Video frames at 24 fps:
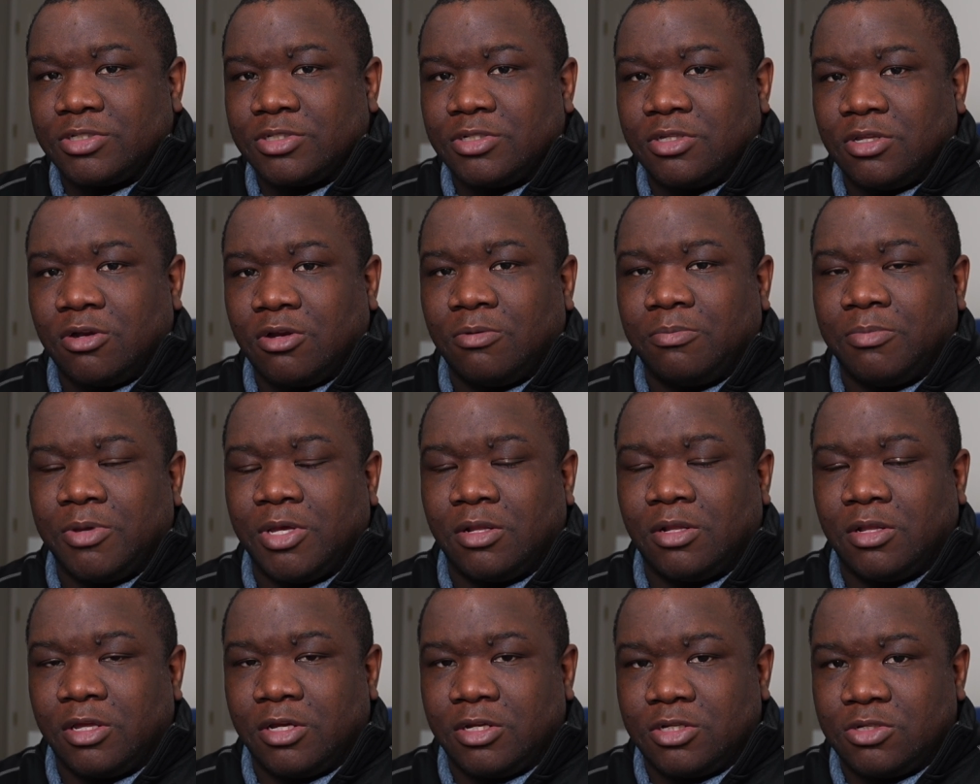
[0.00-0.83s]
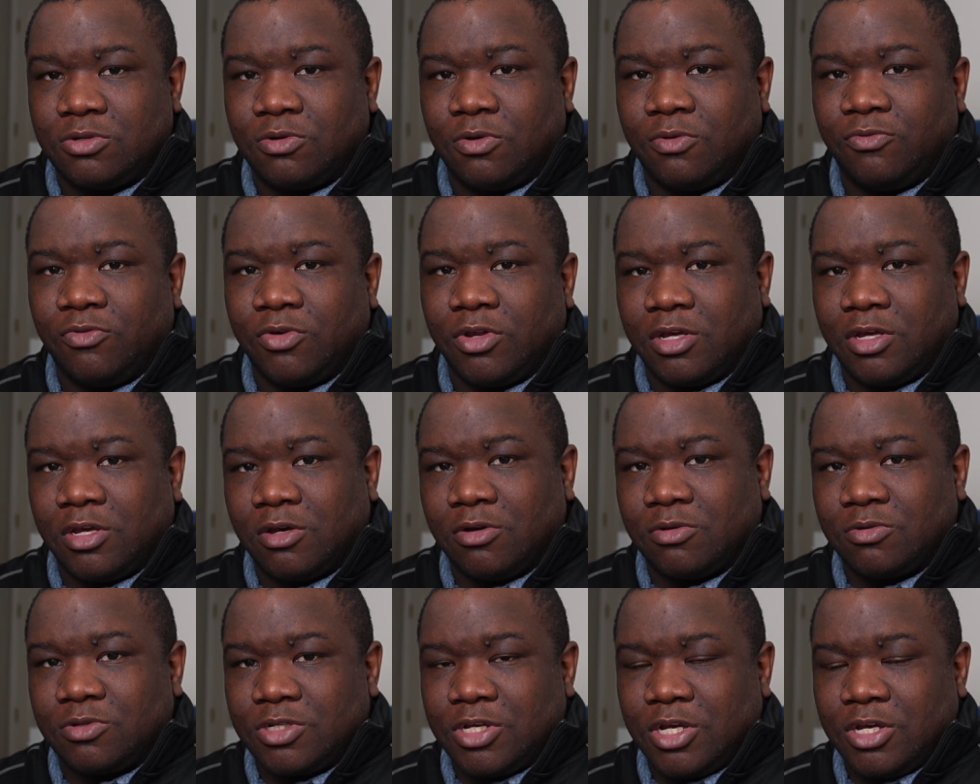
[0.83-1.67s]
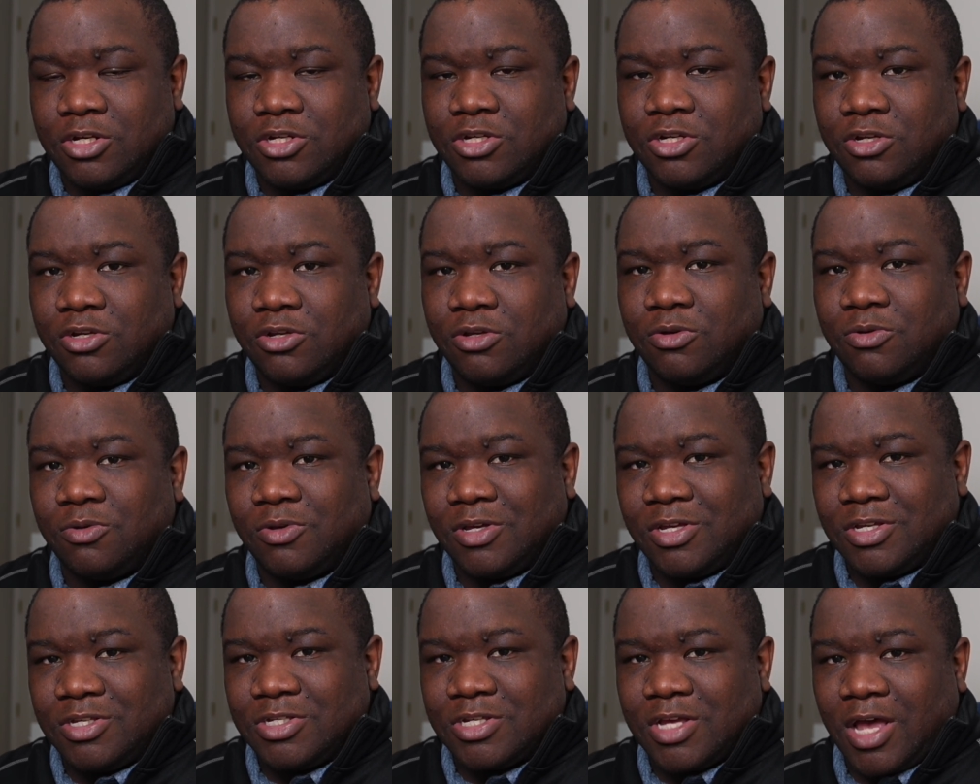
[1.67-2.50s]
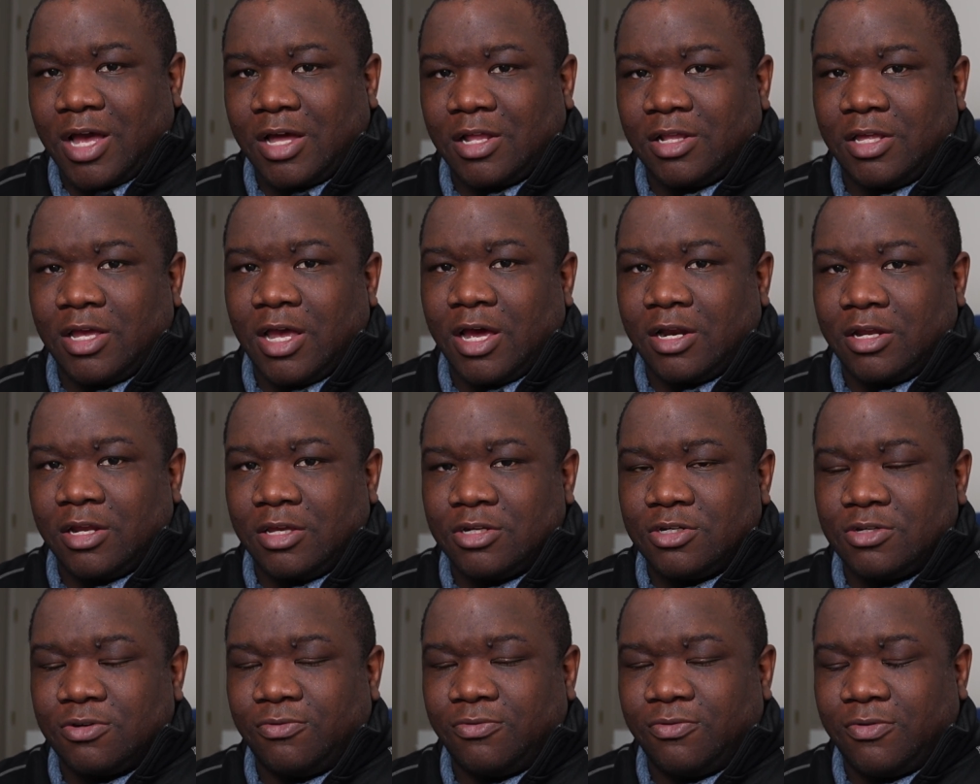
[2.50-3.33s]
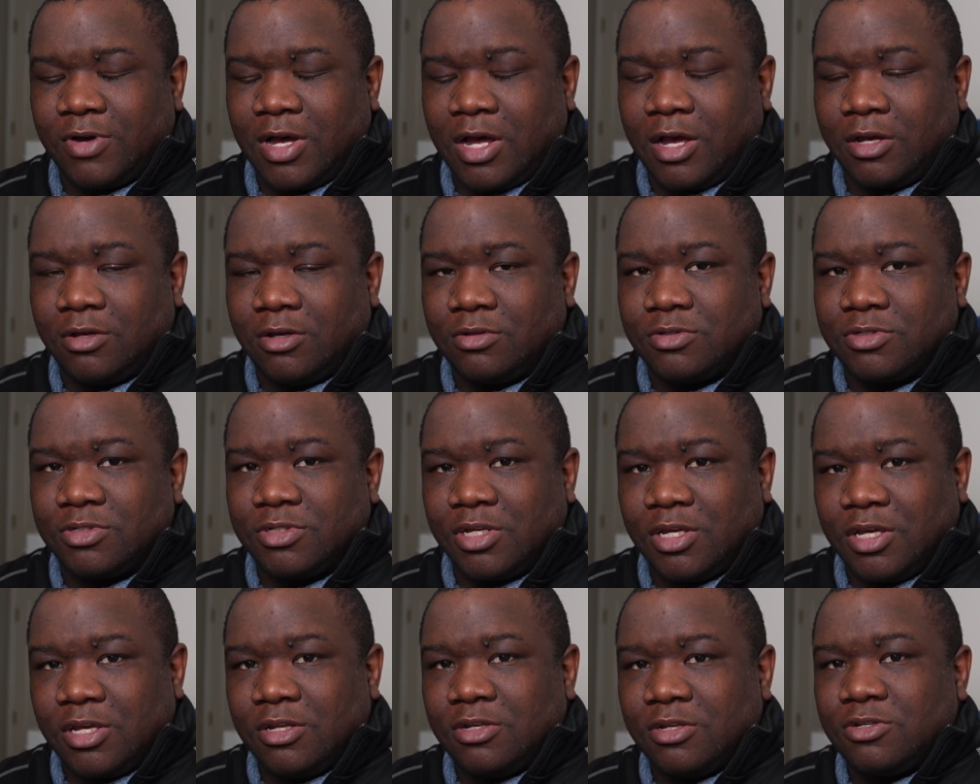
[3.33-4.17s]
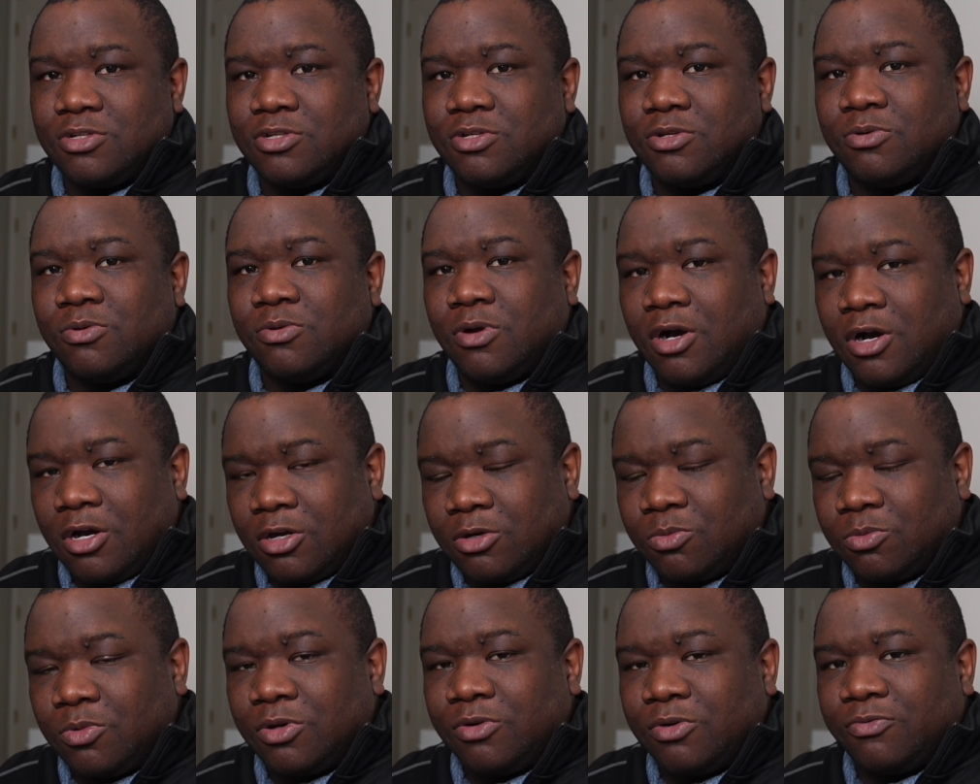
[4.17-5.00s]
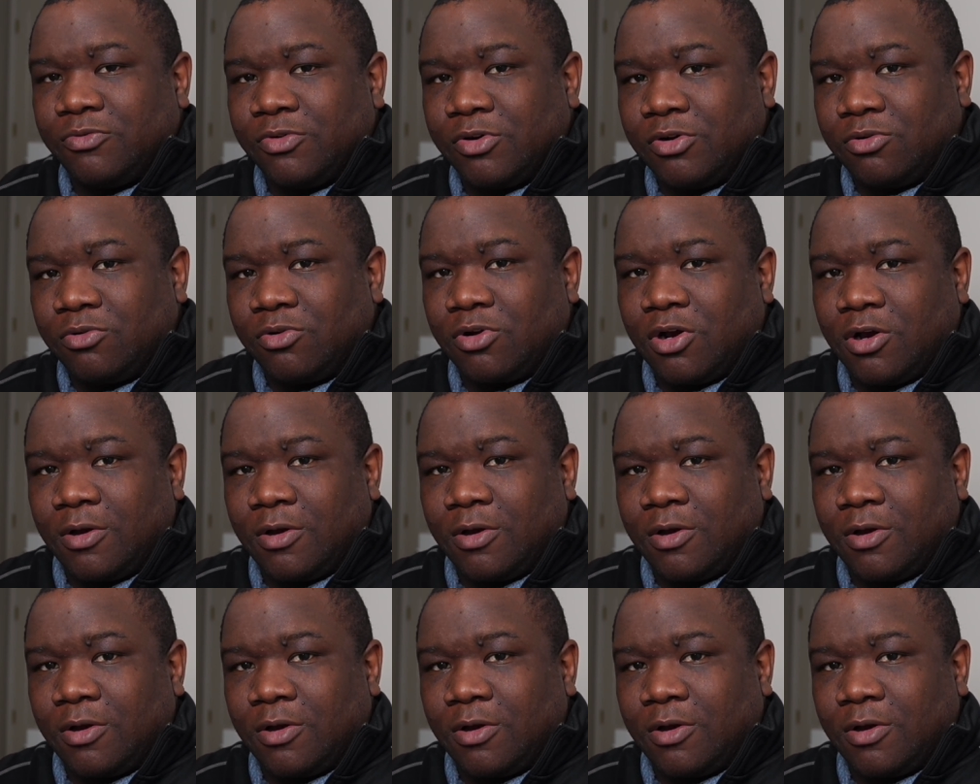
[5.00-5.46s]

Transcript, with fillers: There'll be a link to a video teaching you exactly how to get your files into ON1 Photo Raw.